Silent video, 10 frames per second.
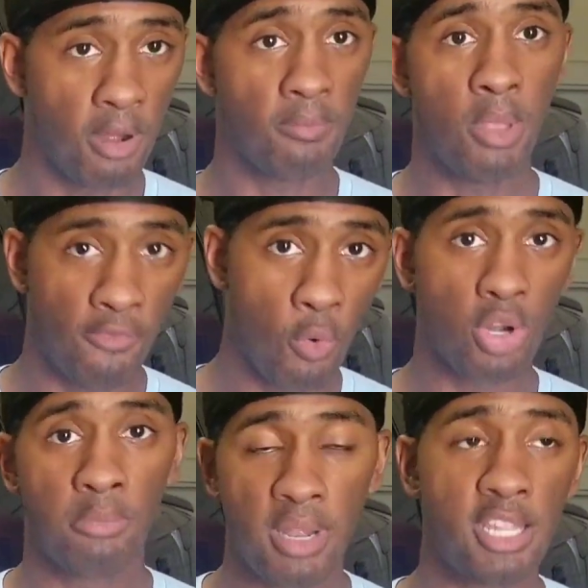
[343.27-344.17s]
afford
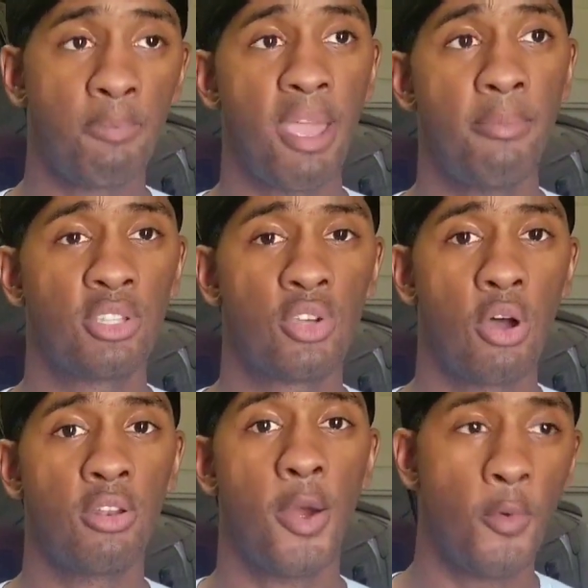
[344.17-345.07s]
the monthly payments
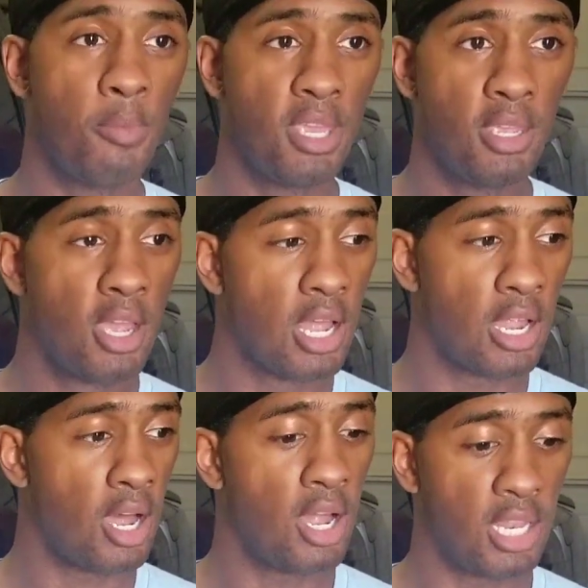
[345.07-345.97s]
on, that will be
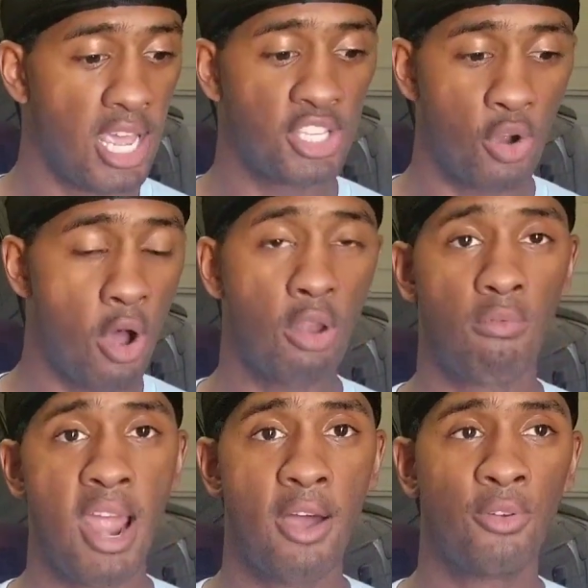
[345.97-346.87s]
less all
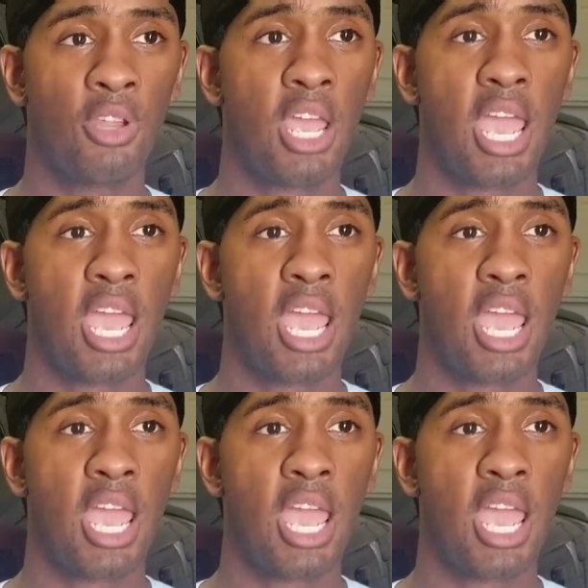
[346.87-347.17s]
around.